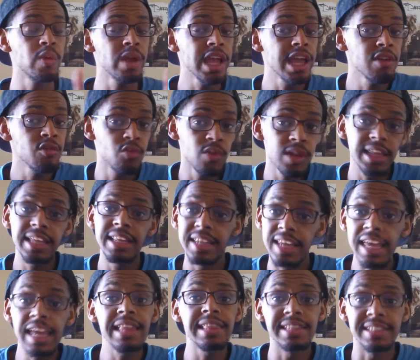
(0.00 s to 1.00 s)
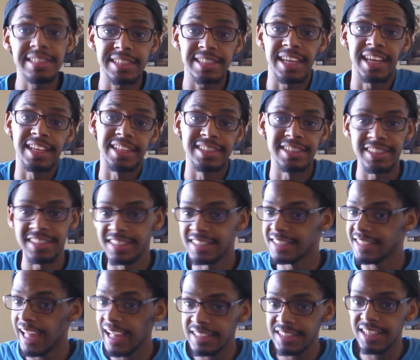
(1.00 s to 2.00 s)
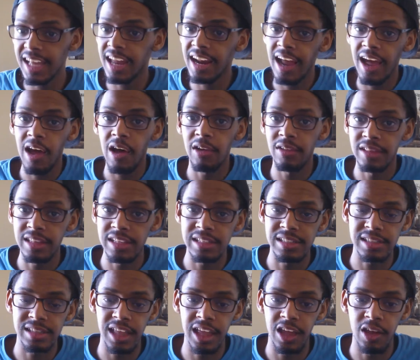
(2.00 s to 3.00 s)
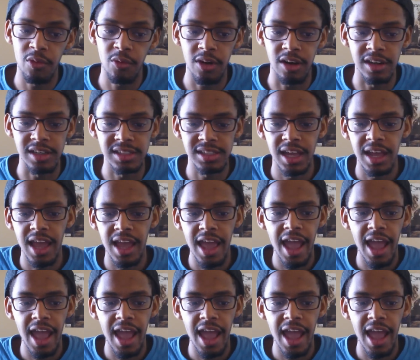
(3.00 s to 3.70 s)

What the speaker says: We really need the sins. And that's kind of how this thing works.